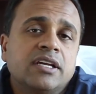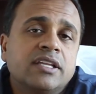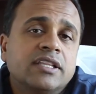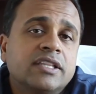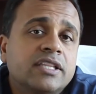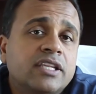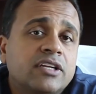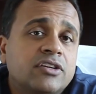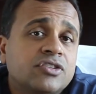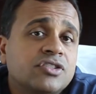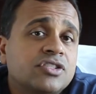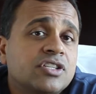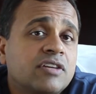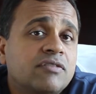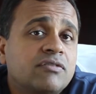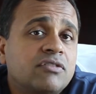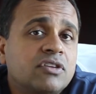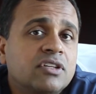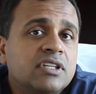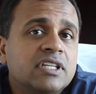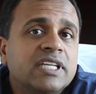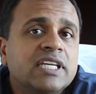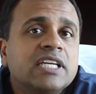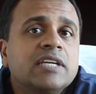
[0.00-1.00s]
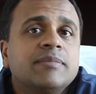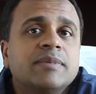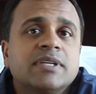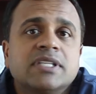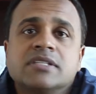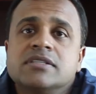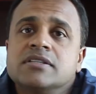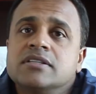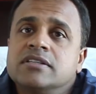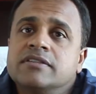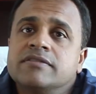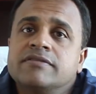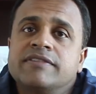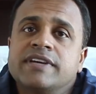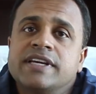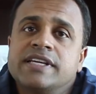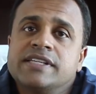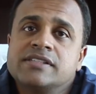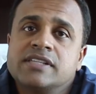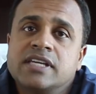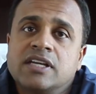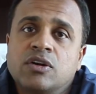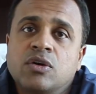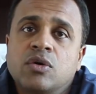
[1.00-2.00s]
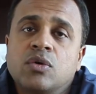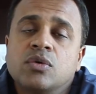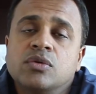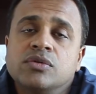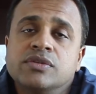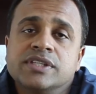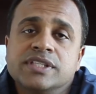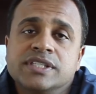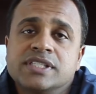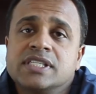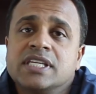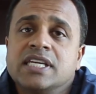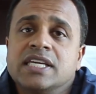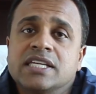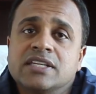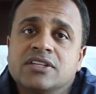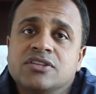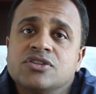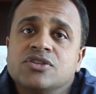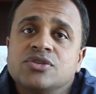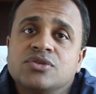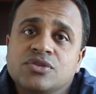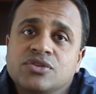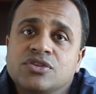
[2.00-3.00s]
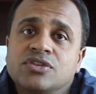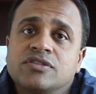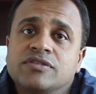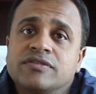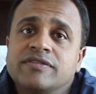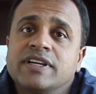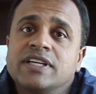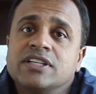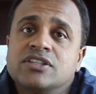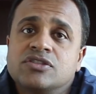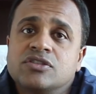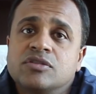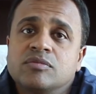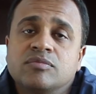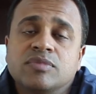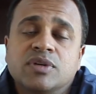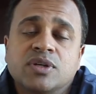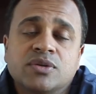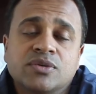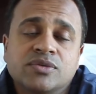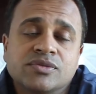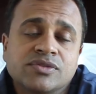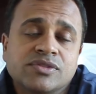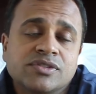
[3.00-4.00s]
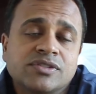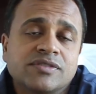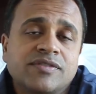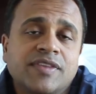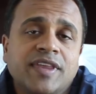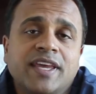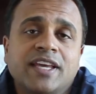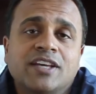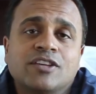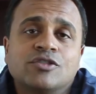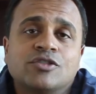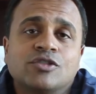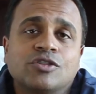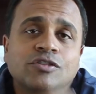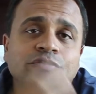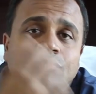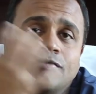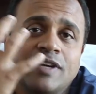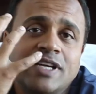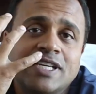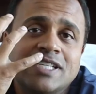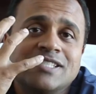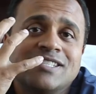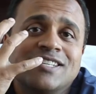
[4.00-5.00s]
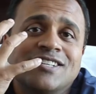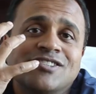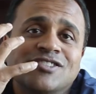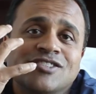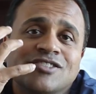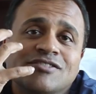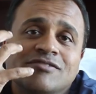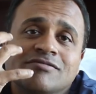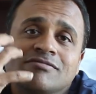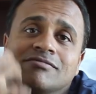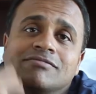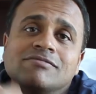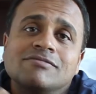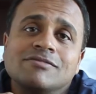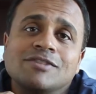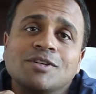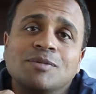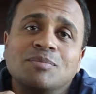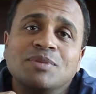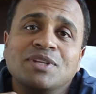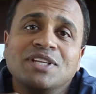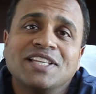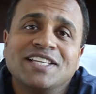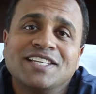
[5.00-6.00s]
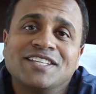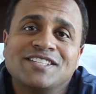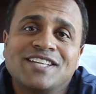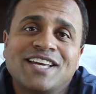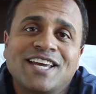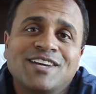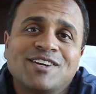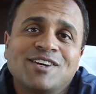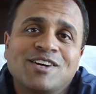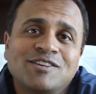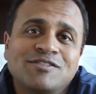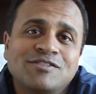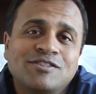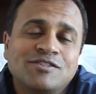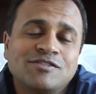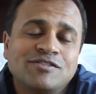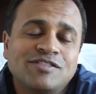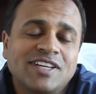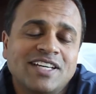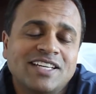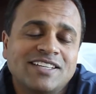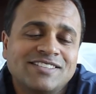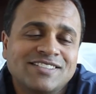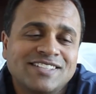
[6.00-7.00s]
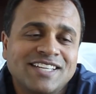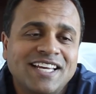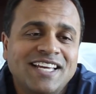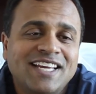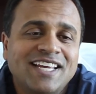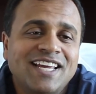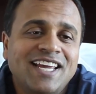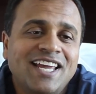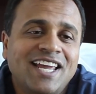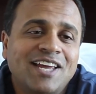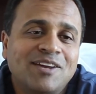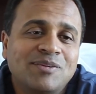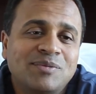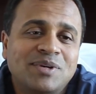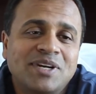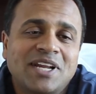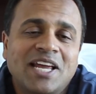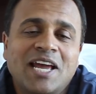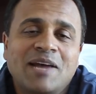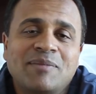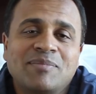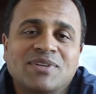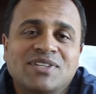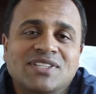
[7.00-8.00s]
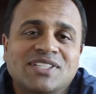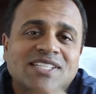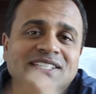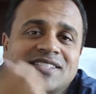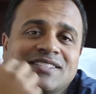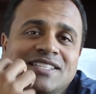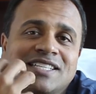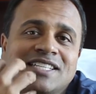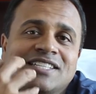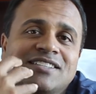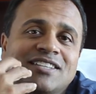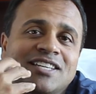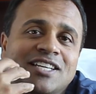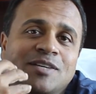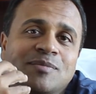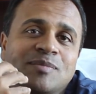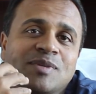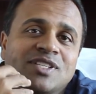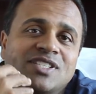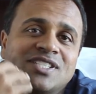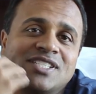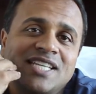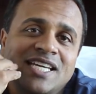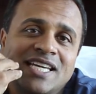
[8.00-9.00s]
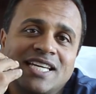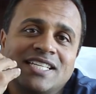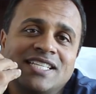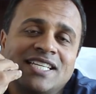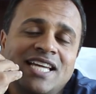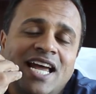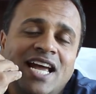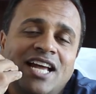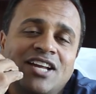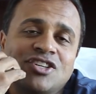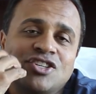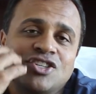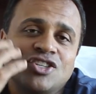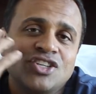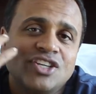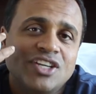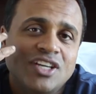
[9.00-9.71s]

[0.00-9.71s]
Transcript: There are several ligaments in the face that hold the skin to your facial bones, so your face doesn't completely sag off your face. And what happens is these ligaments stay attached,